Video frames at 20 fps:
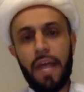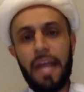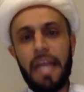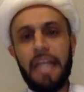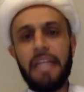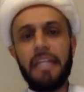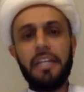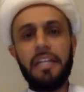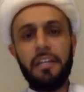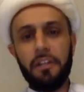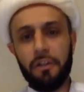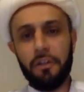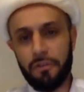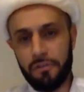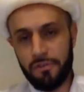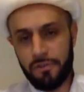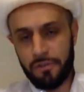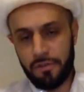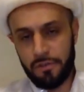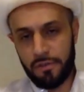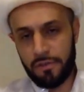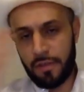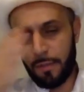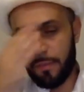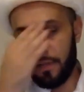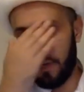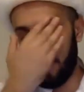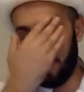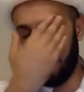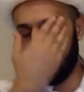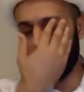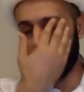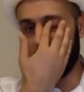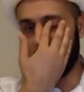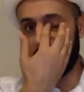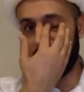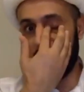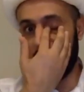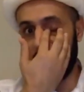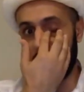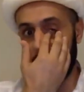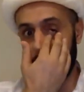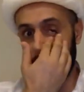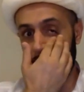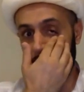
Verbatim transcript: 80 years some narrations say